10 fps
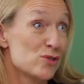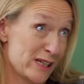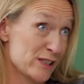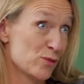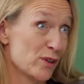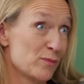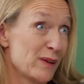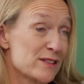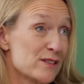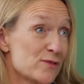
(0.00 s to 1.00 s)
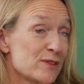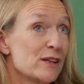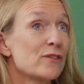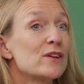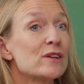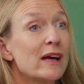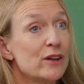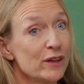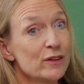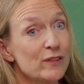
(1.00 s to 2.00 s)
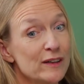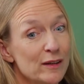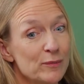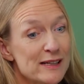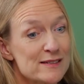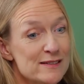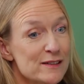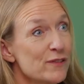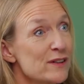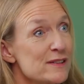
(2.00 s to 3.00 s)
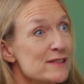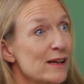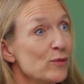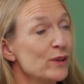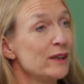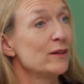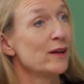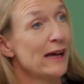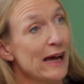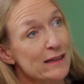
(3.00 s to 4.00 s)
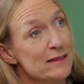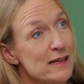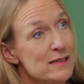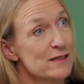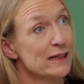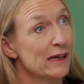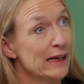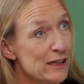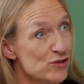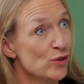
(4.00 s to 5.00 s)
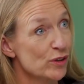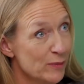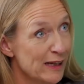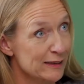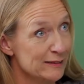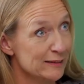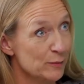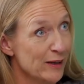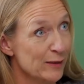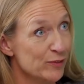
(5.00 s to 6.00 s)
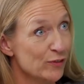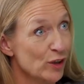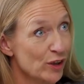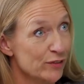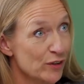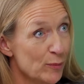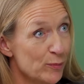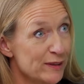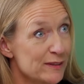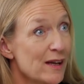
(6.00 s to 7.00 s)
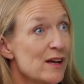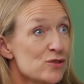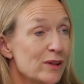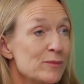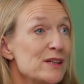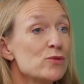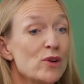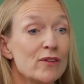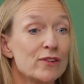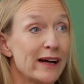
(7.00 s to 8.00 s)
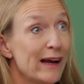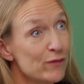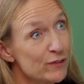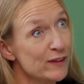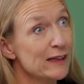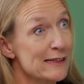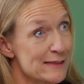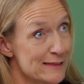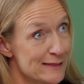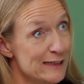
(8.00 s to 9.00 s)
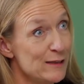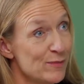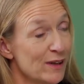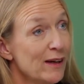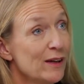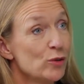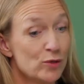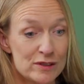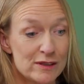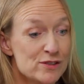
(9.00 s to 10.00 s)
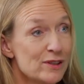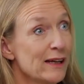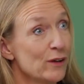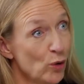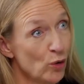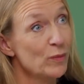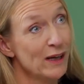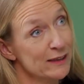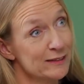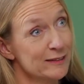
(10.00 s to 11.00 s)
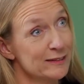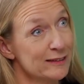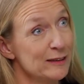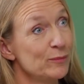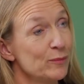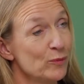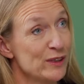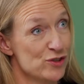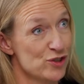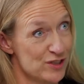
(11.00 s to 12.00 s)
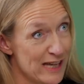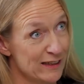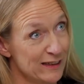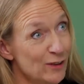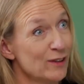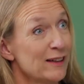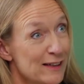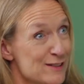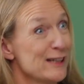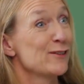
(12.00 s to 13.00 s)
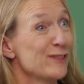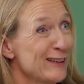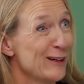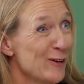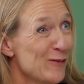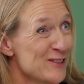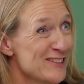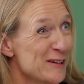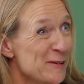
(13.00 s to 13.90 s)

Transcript: that's what makes us different. Another thing that makes us different is that we act as the external marketing department for a lot of companies. Mm-hmm. So that means we offer everything as a team. You literally get a whole marketing team. We just sat here instead of in their office.